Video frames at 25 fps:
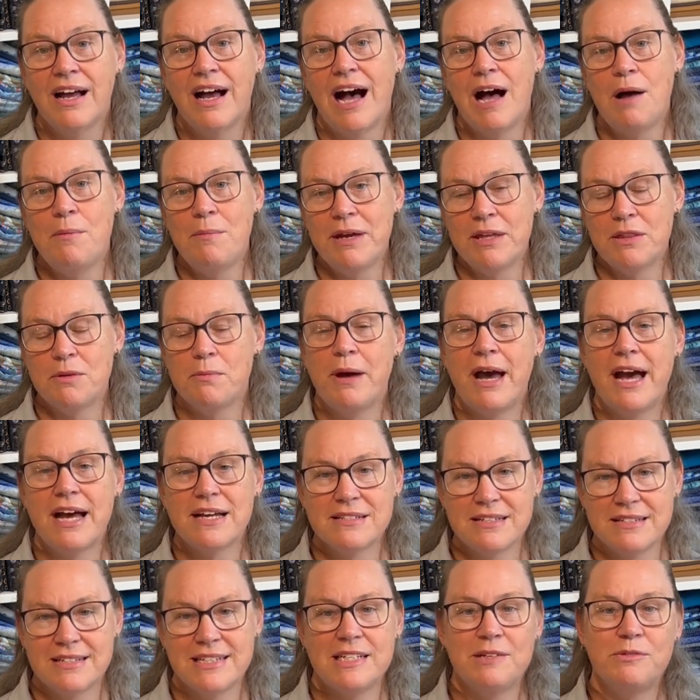I make the bags,
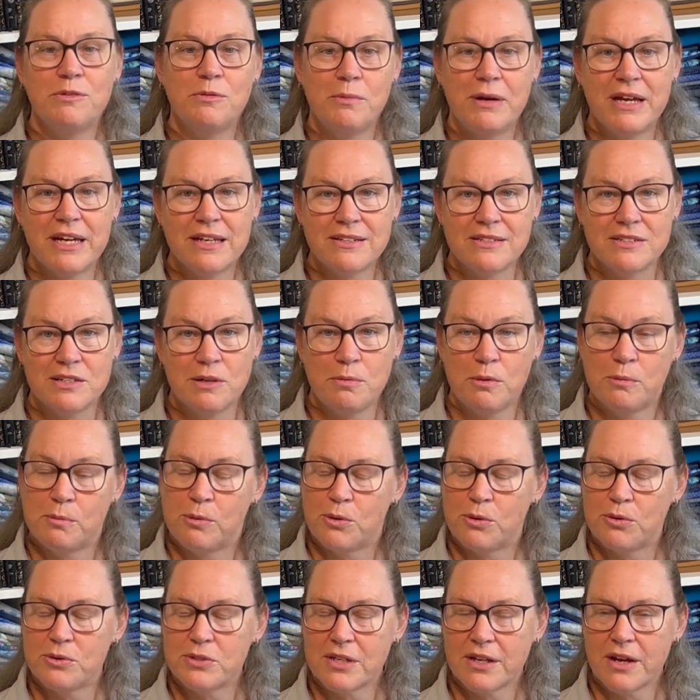and Stephen makes zipper
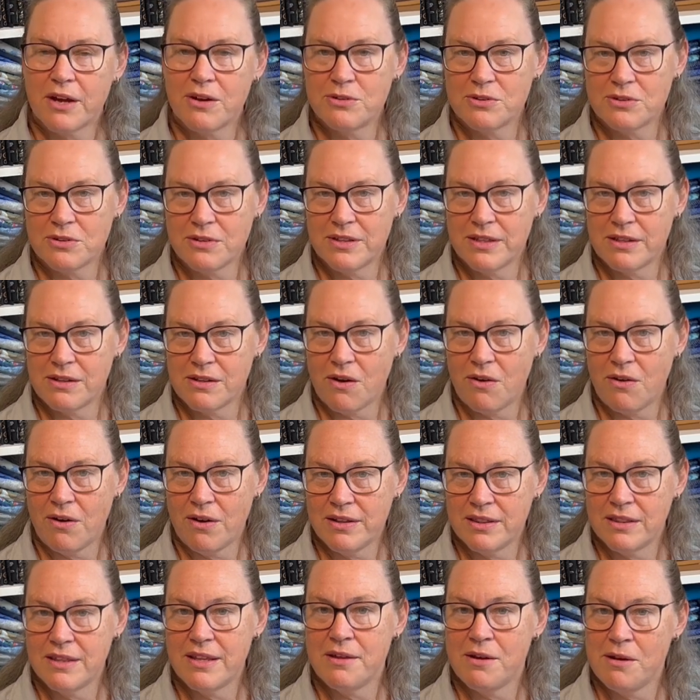pulls that goes
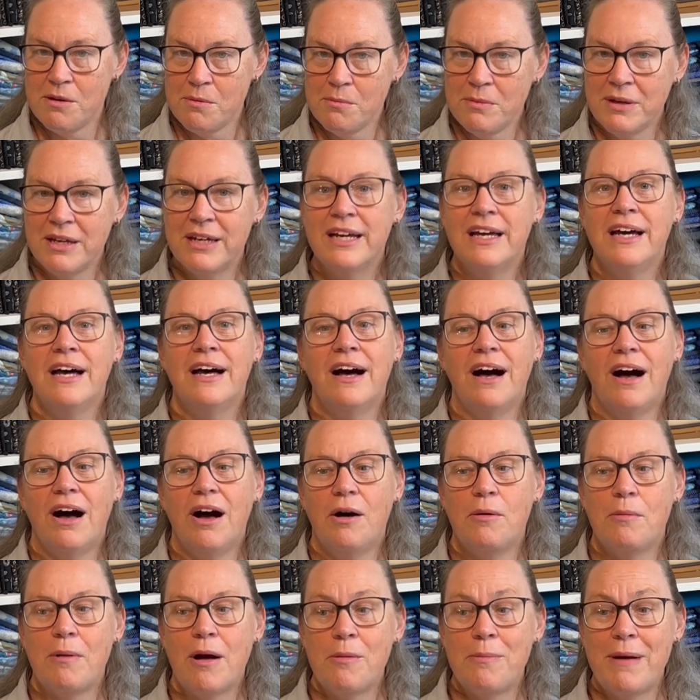on them.
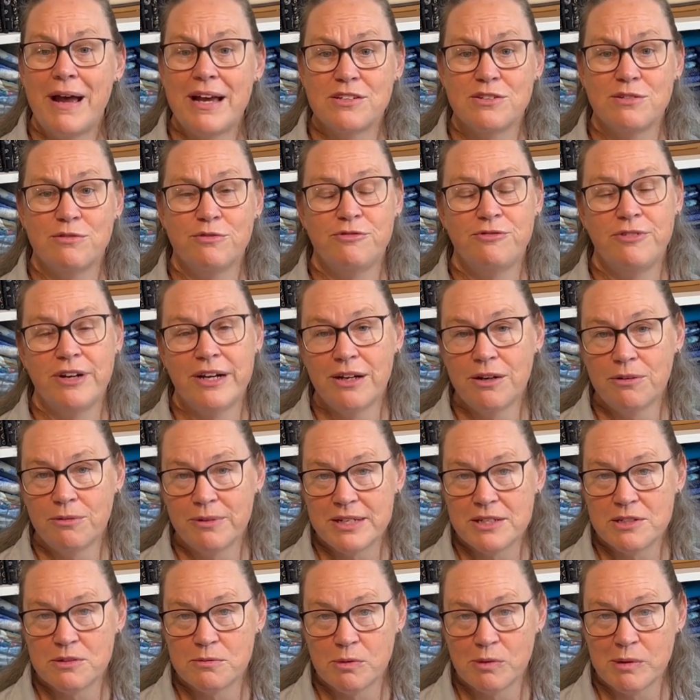Our bags are very
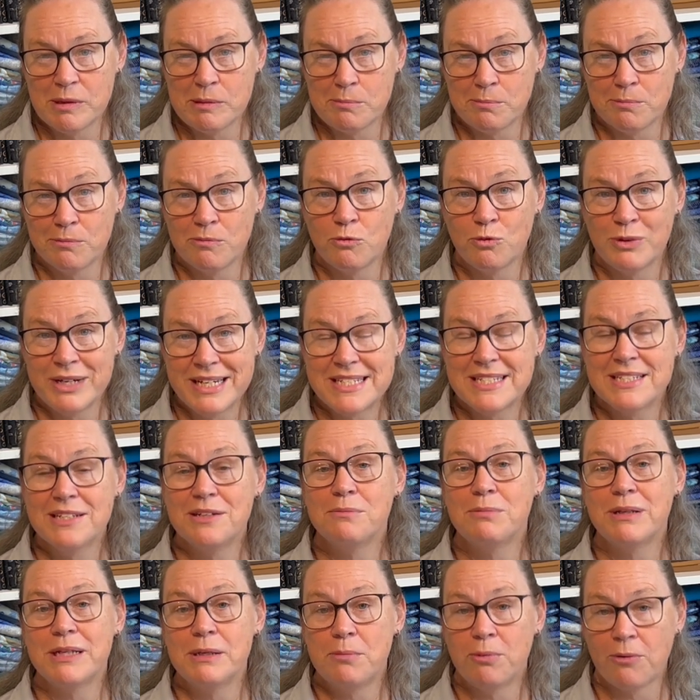
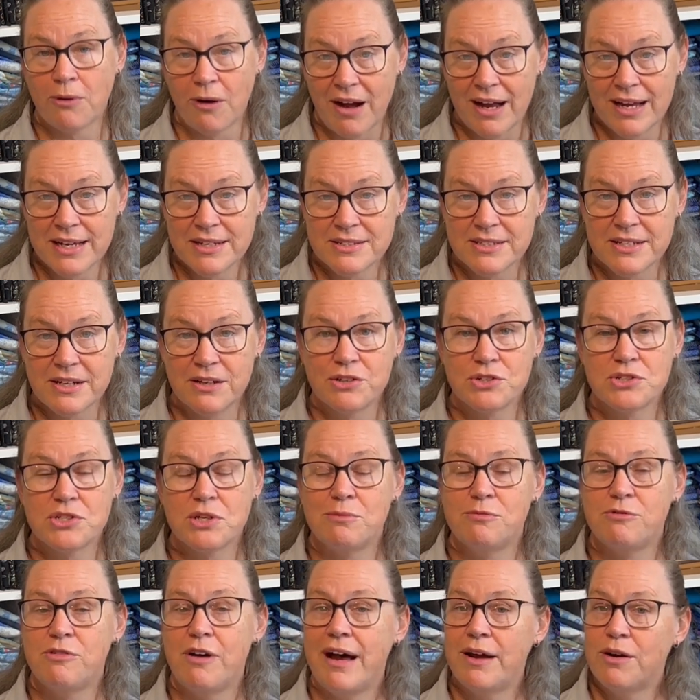reasonably priced. There are
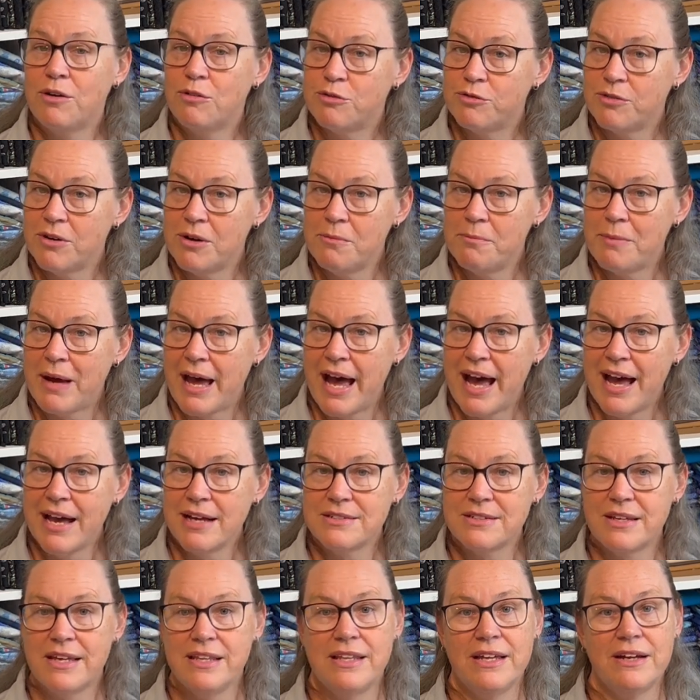some vinyl front
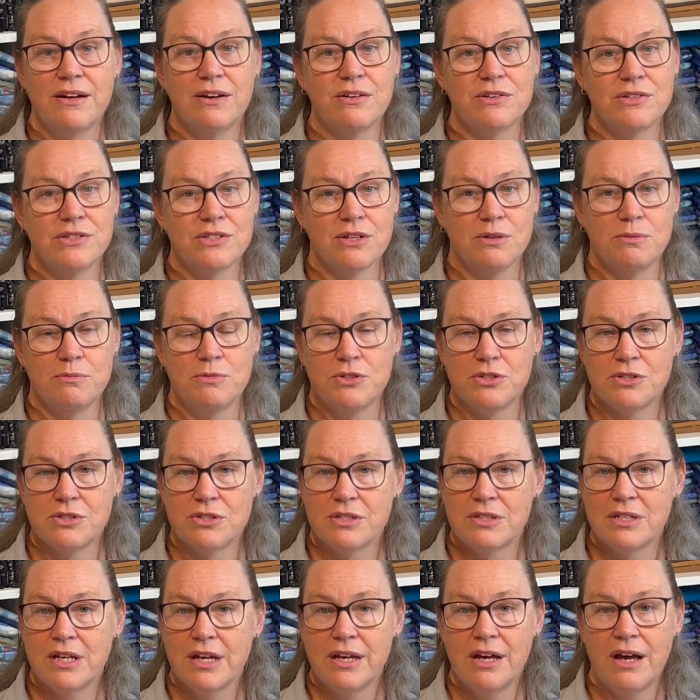bags, and there are some
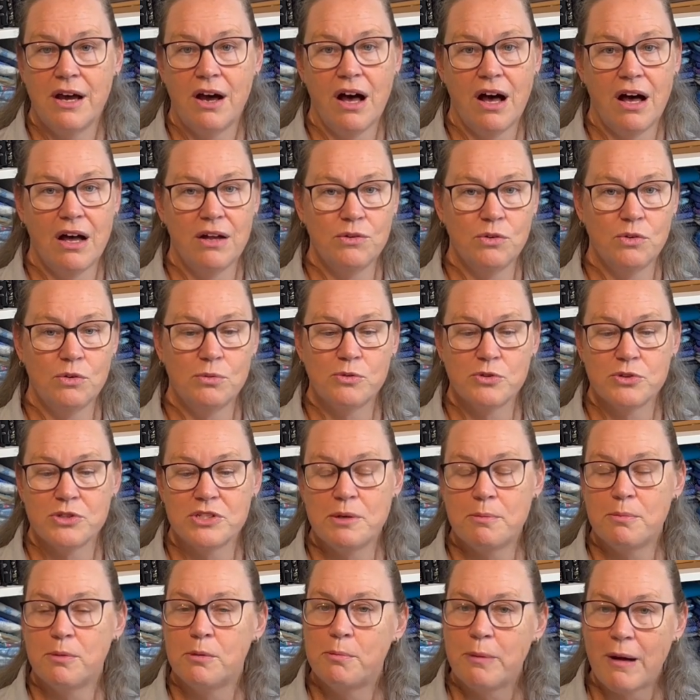just normal
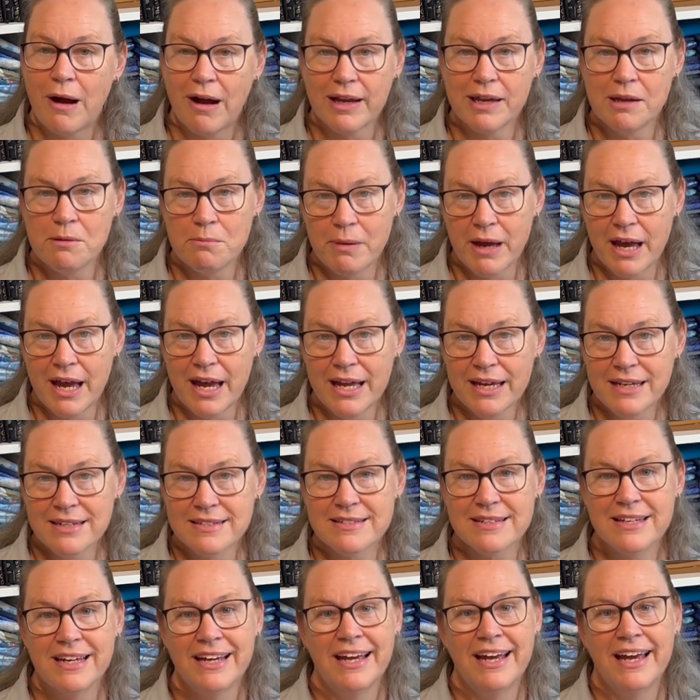zipper pocket
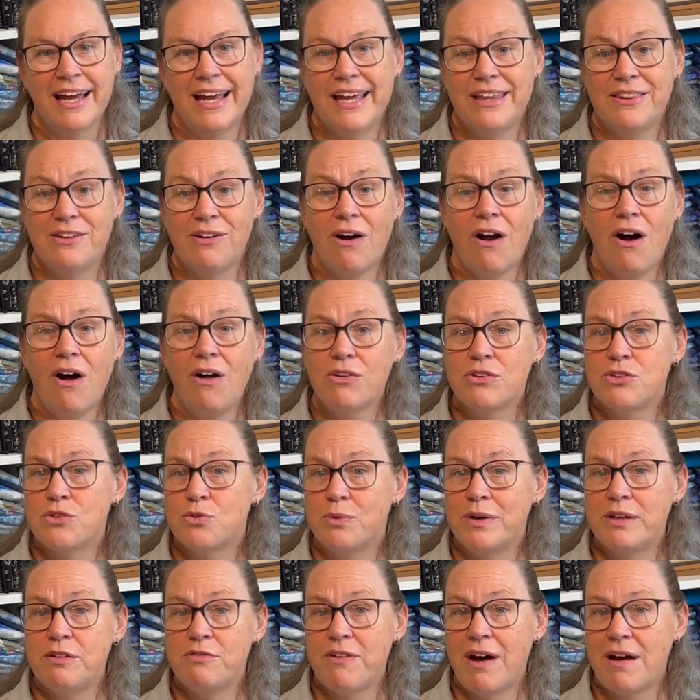bags, and they're all
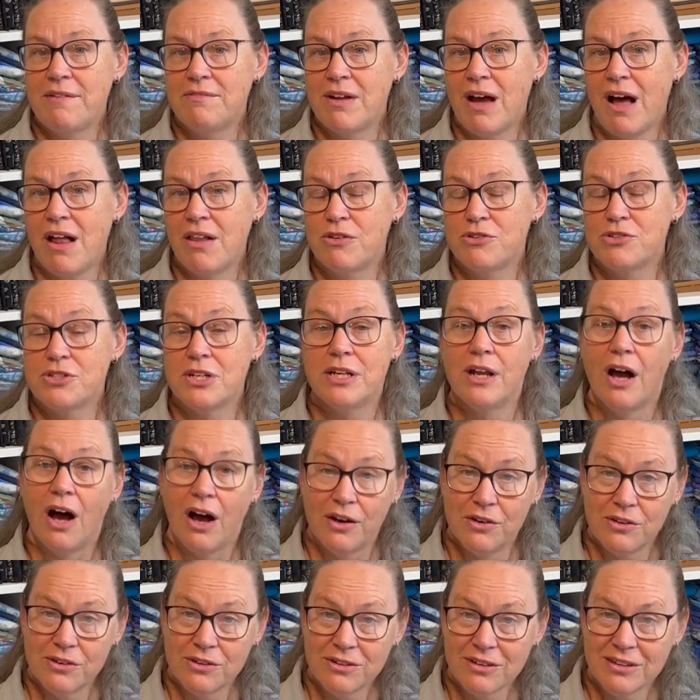$25 and
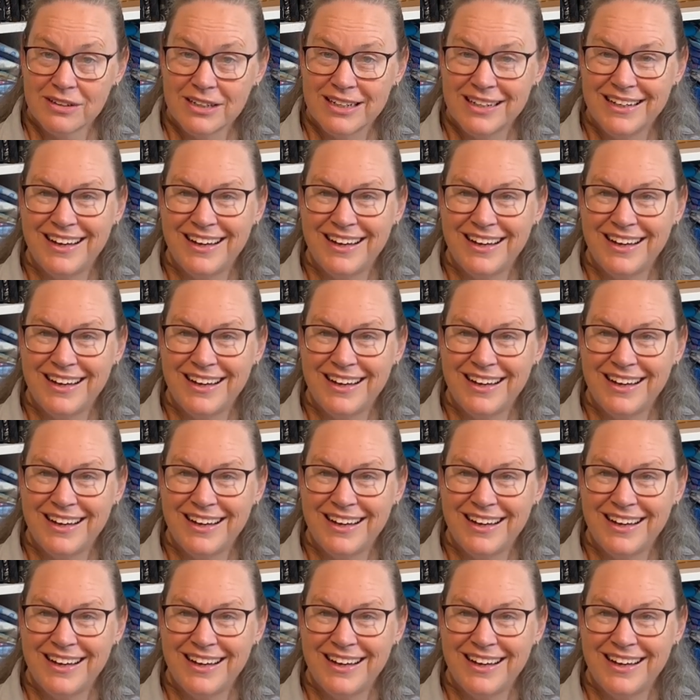under.